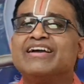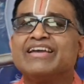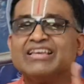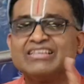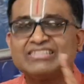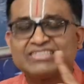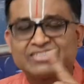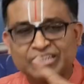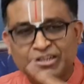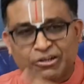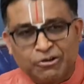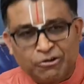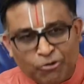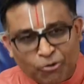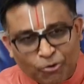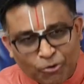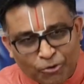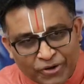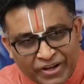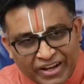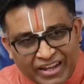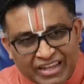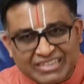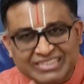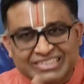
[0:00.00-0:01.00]
his
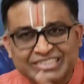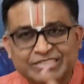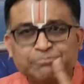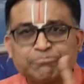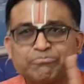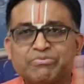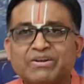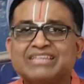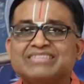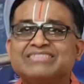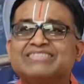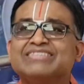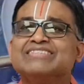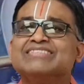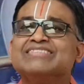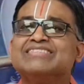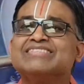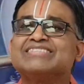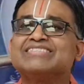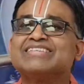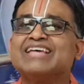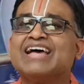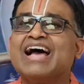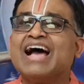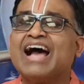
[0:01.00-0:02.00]
glorious
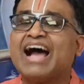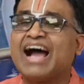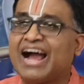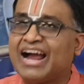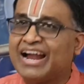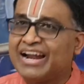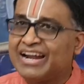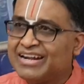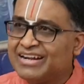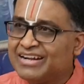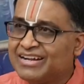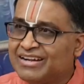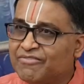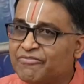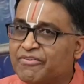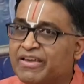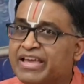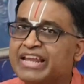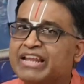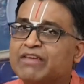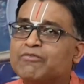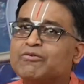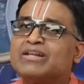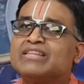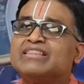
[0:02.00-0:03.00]
presence. And
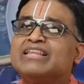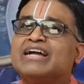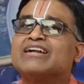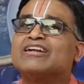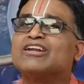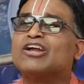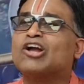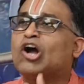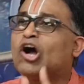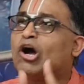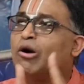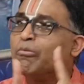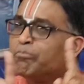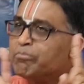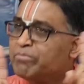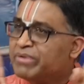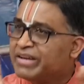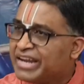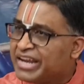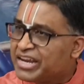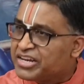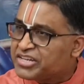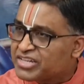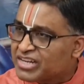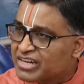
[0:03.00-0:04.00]
wherever that
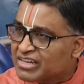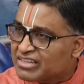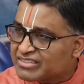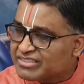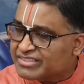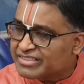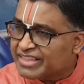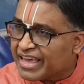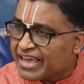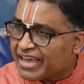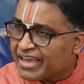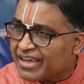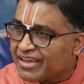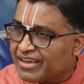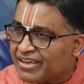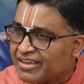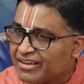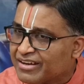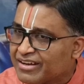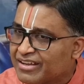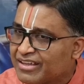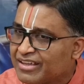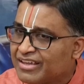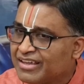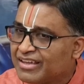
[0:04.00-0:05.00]
combination is there,
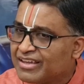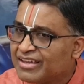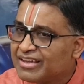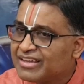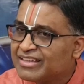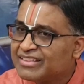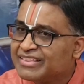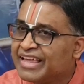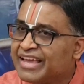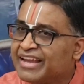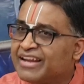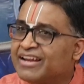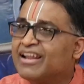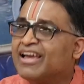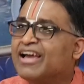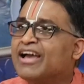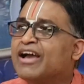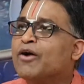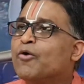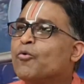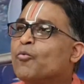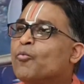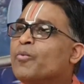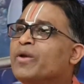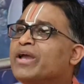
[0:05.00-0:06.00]
then
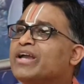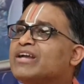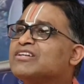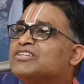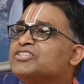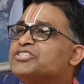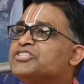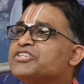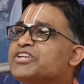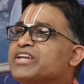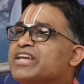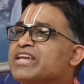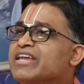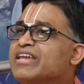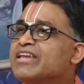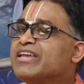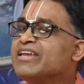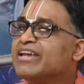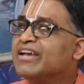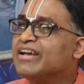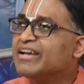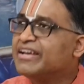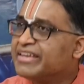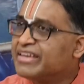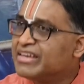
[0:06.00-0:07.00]

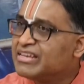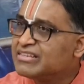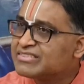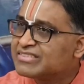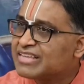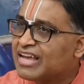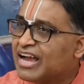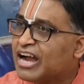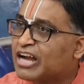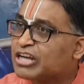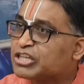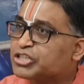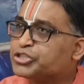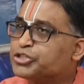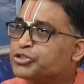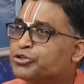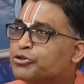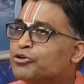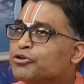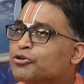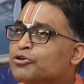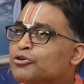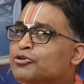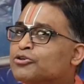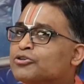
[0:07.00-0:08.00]
victory is
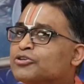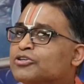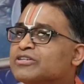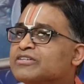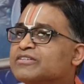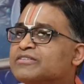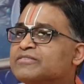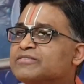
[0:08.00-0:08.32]
assured.